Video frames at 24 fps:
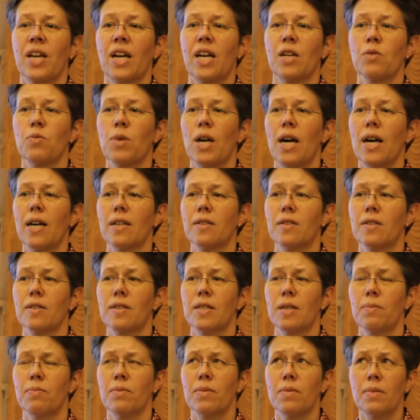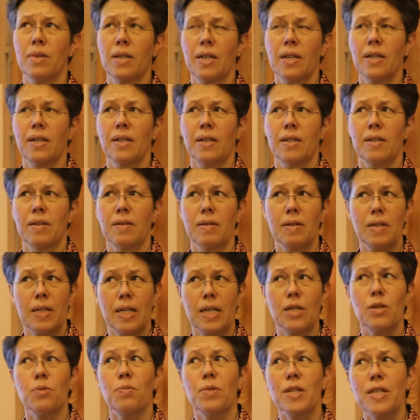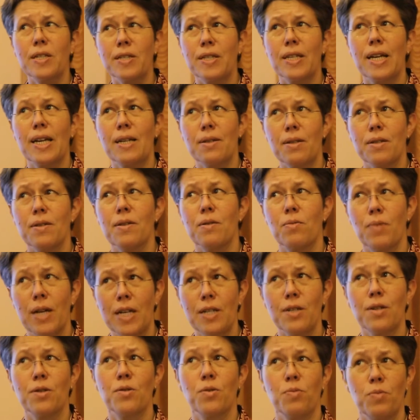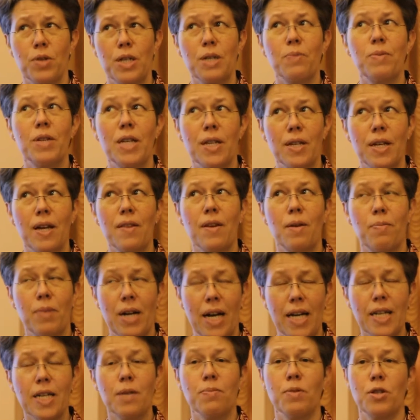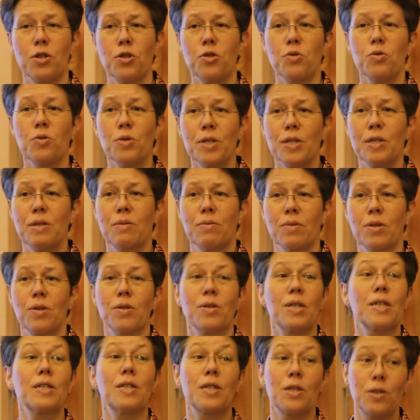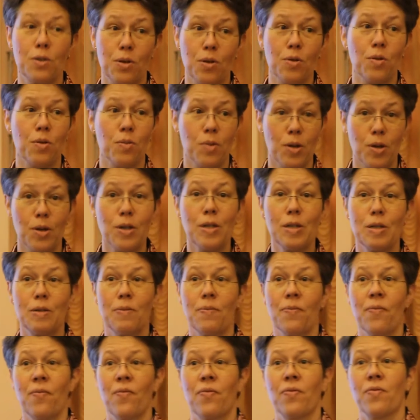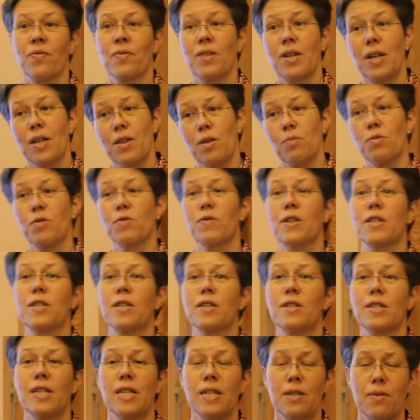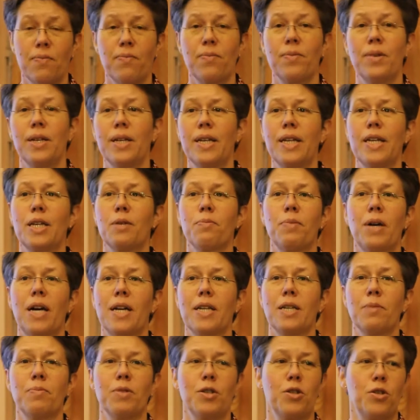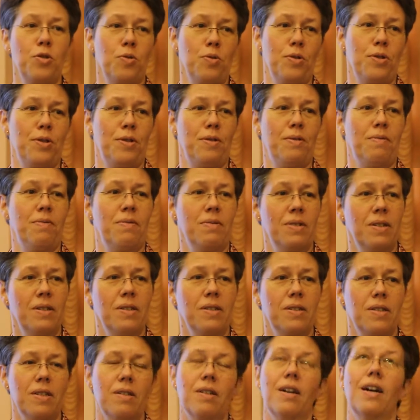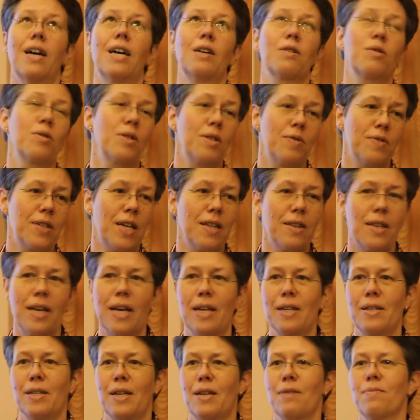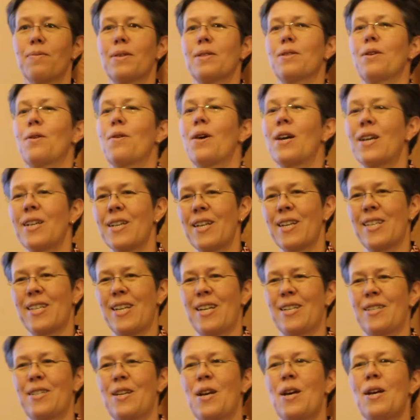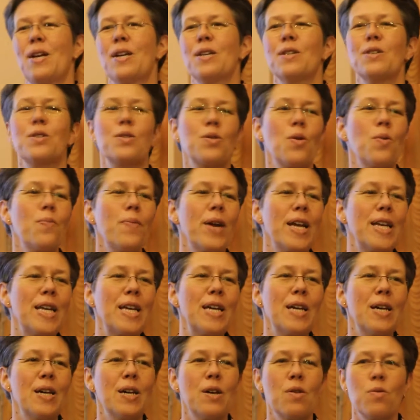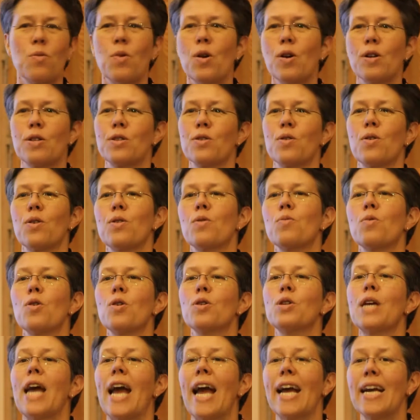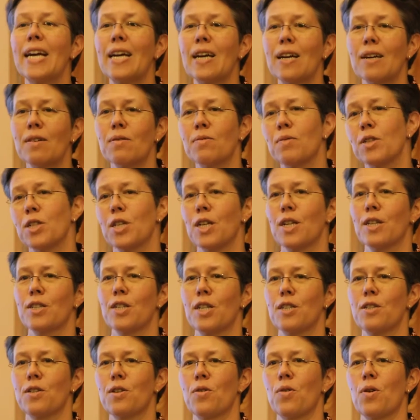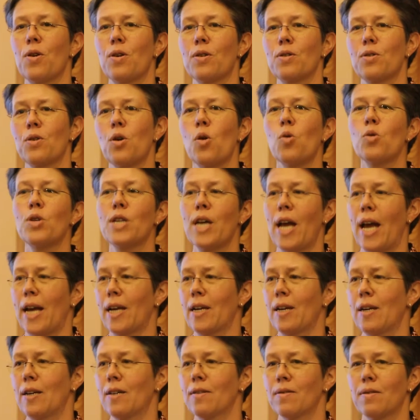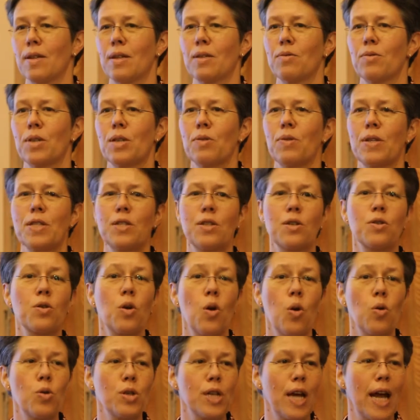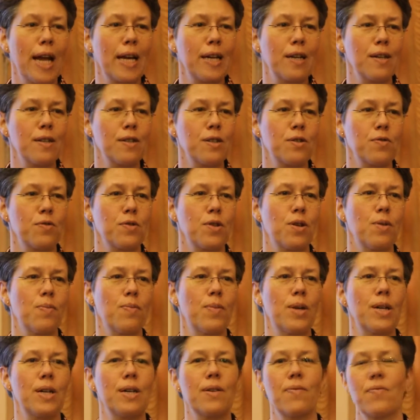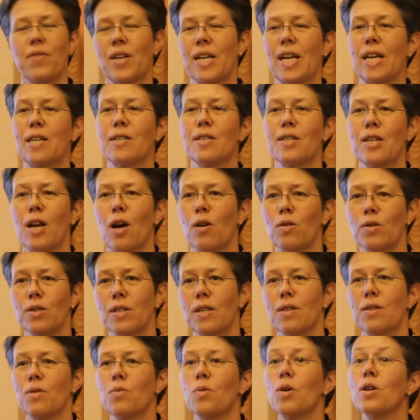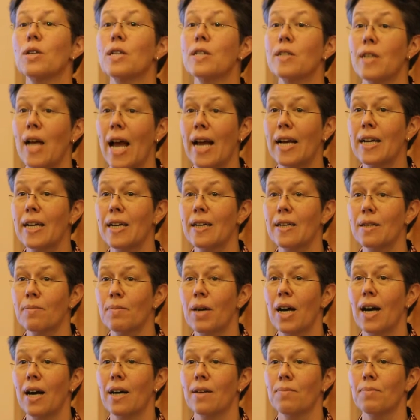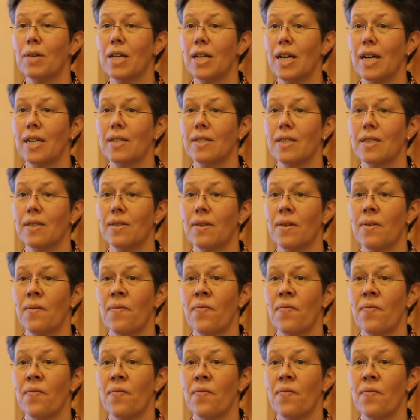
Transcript: and we asked him, can you please get the waiter to bring me another pineapple juice, because I didn't know the word. And the professor said, "Ik pineapple juice." I said, oh, I could have done that, yeah. But so there's so many words, or the word hanger, which I just learned, coat hanger. I requested coat hangers from the guest house, and the word is hanger in Marathi.